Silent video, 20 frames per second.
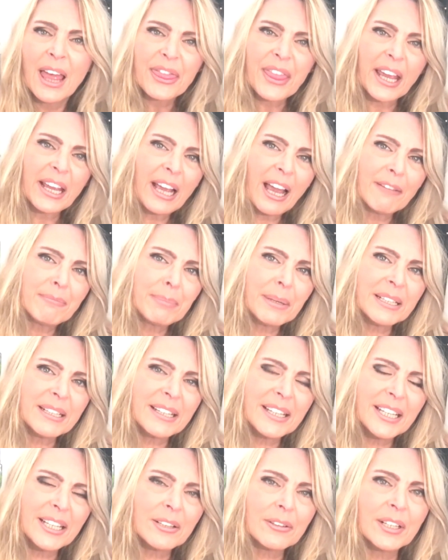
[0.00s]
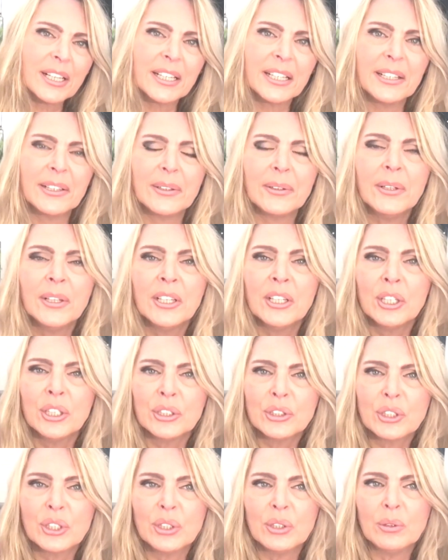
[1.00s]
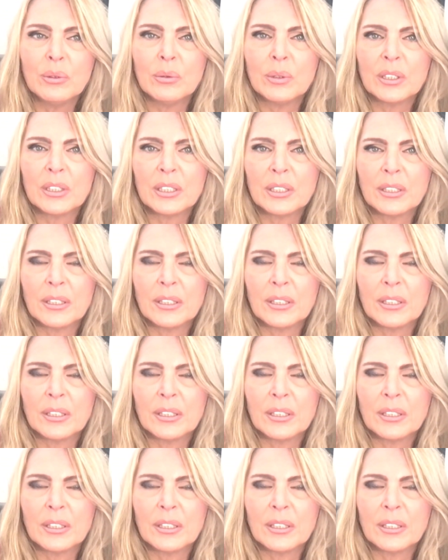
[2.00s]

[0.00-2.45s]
they have been gearing you to